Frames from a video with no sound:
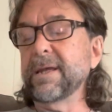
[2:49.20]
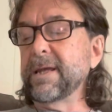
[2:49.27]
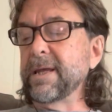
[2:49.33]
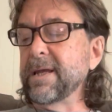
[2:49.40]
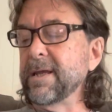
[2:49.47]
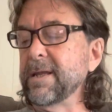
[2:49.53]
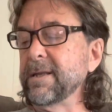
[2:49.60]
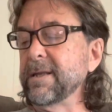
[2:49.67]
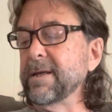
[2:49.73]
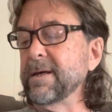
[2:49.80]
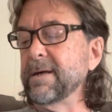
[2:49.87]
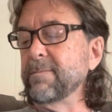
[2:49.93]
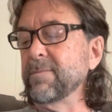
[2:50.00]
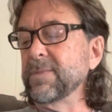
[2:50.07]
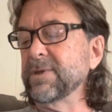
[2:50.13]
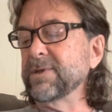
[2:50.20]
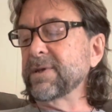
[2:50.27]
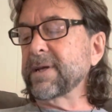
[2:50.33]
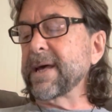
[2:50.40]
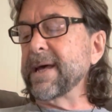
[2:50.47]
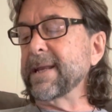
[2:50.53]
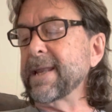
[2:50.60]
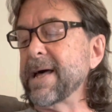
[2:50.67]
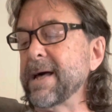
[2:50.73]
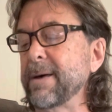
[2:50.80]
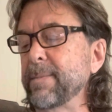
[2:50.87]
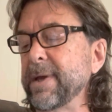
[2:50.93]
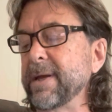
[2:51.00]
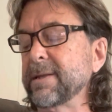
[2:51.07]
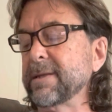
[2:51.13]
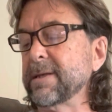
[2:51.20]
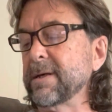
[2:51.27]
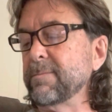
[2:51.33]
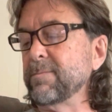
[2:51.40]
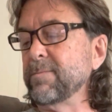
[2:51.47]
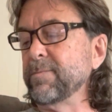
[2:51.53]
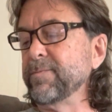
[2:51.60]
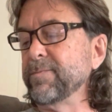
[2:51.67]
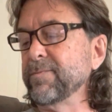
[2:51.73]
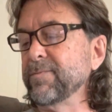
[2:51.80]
and um, Sakan Lam at um,